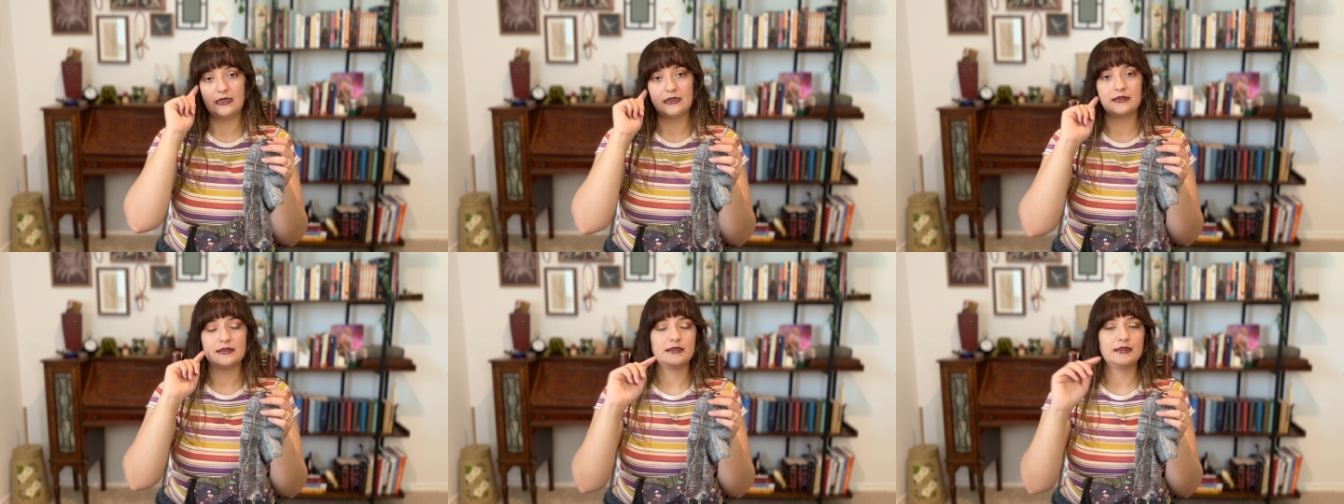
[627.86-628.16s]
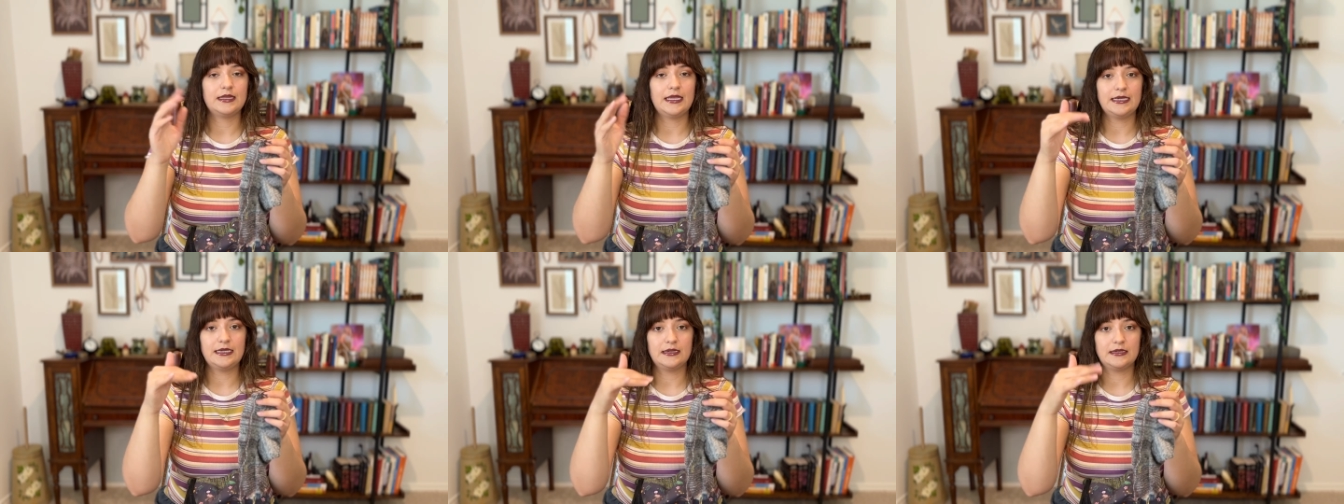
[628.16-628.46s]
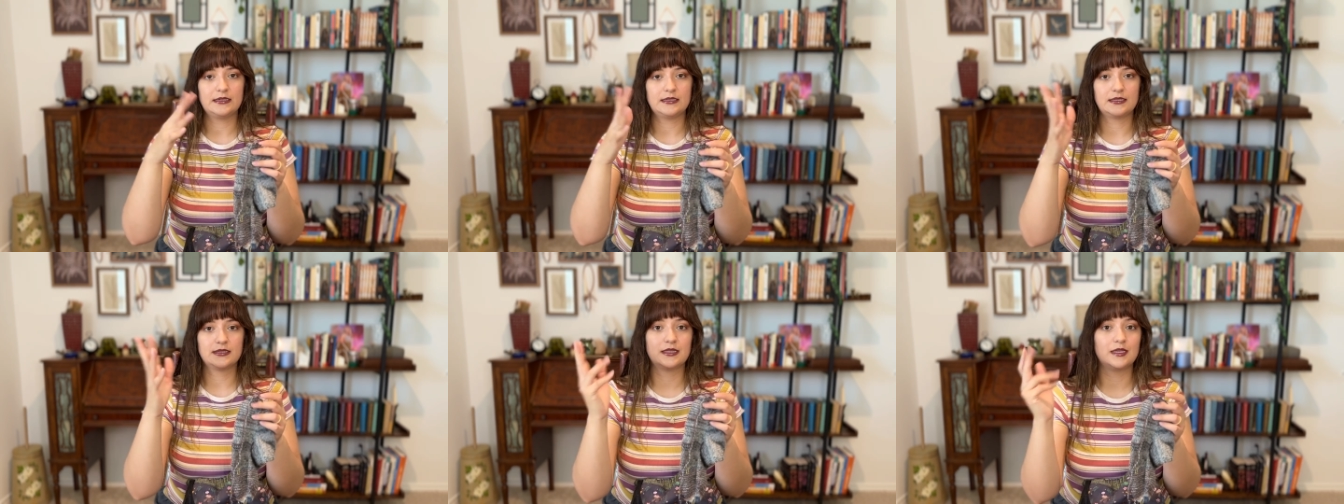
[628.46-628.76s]
like
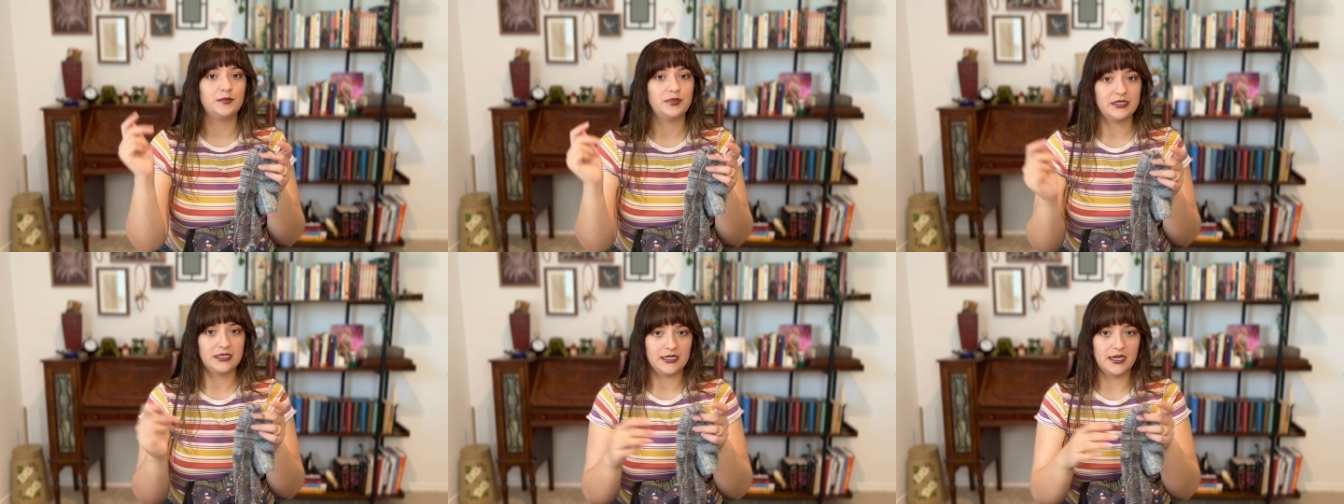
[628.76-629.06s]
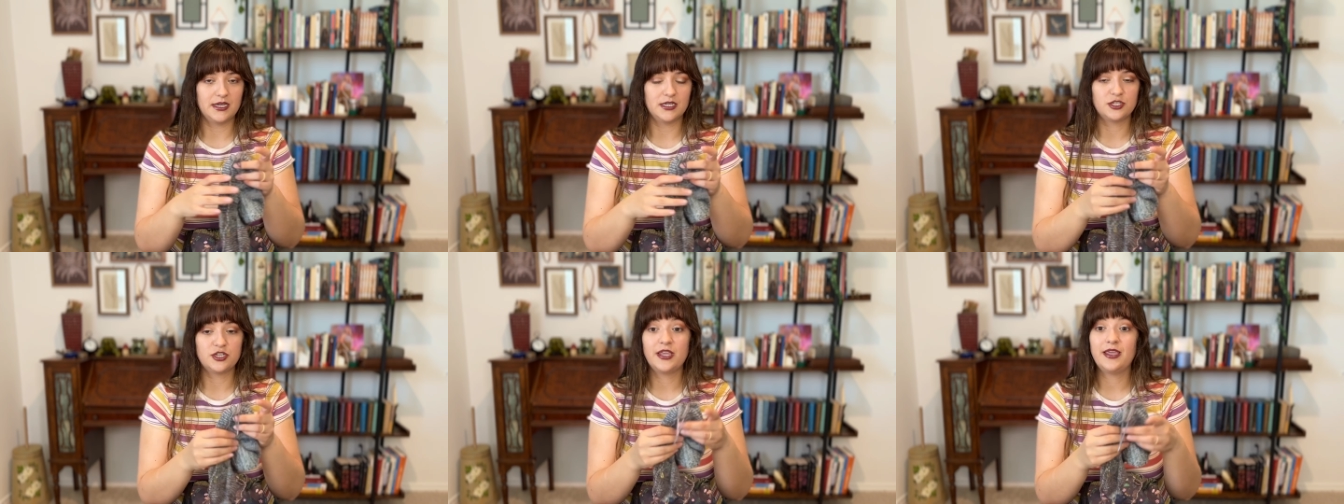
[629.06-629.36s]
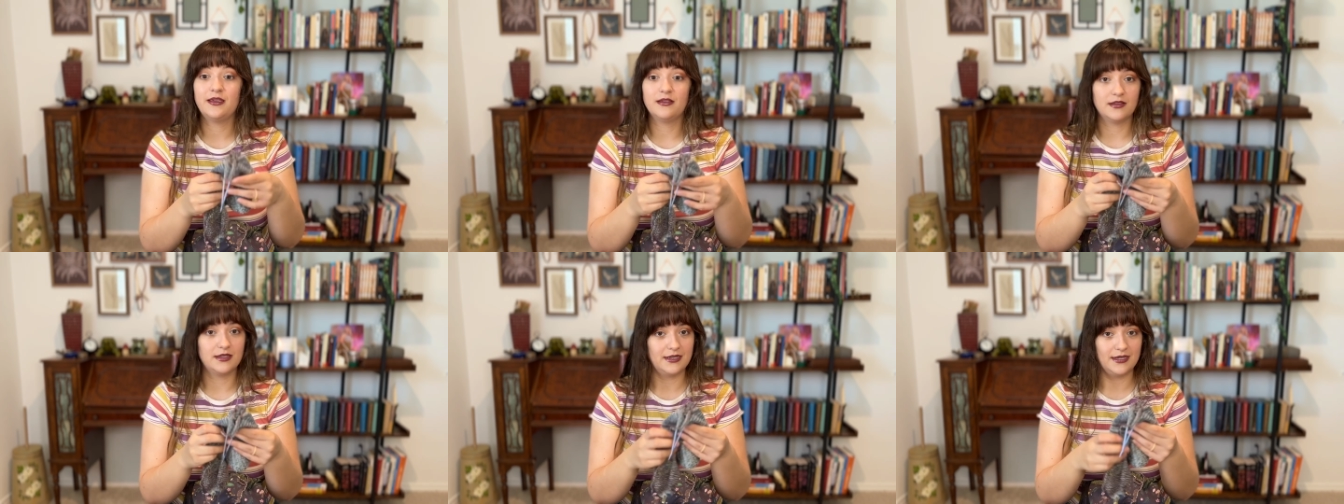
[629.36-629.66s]
a slip stitch
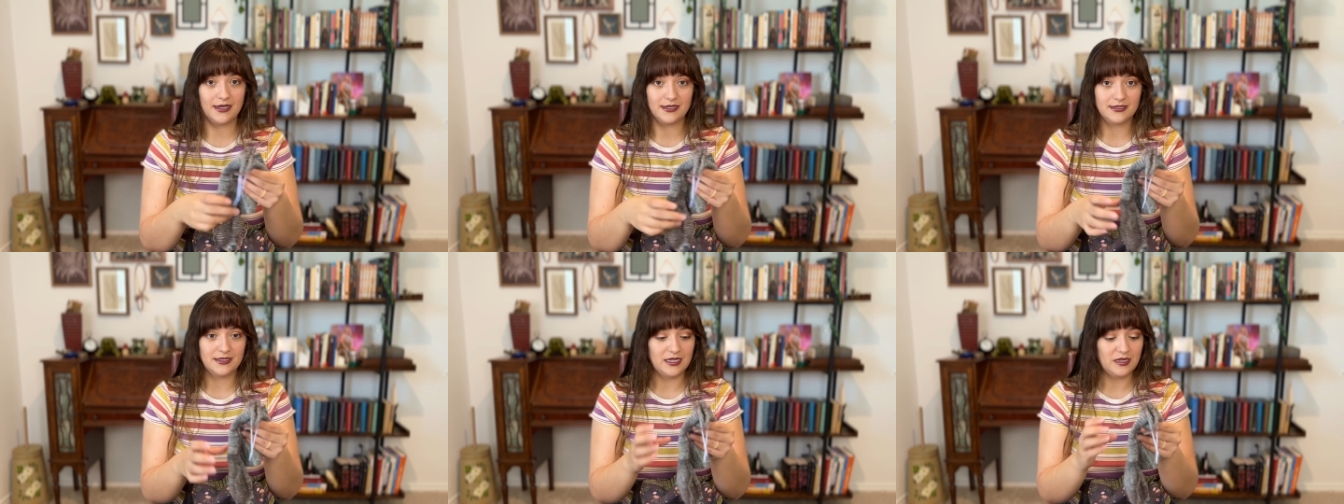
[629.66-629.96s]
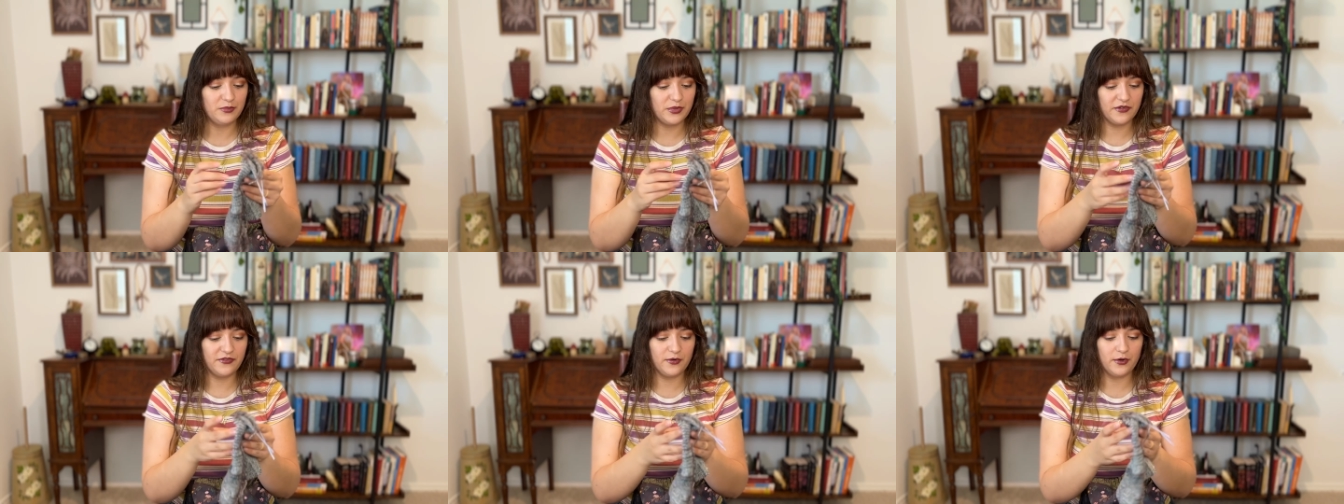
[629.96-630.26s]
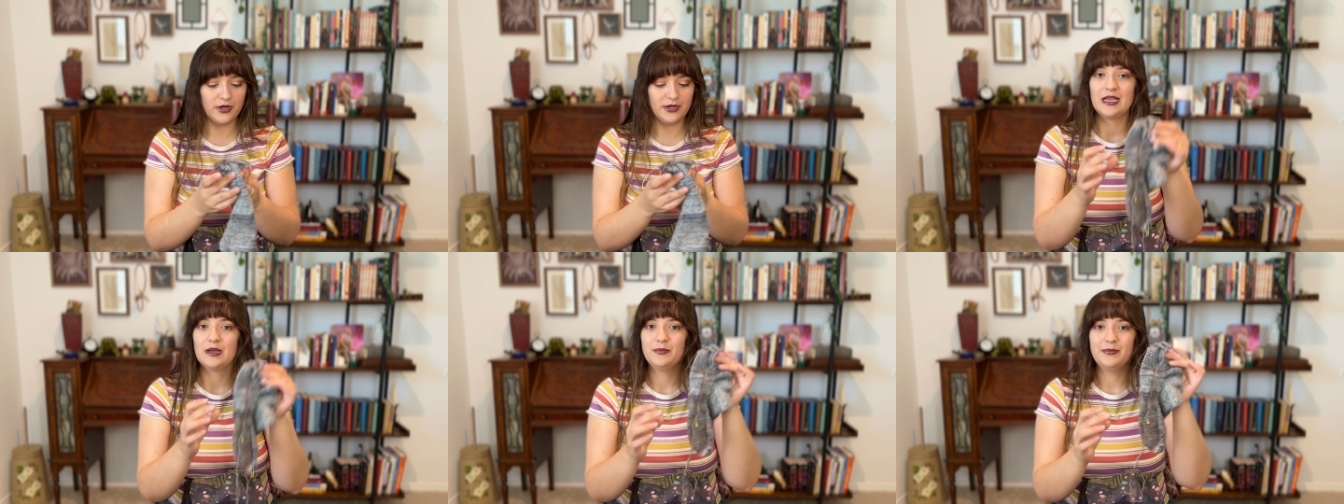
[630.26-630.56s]
heel and gusset before.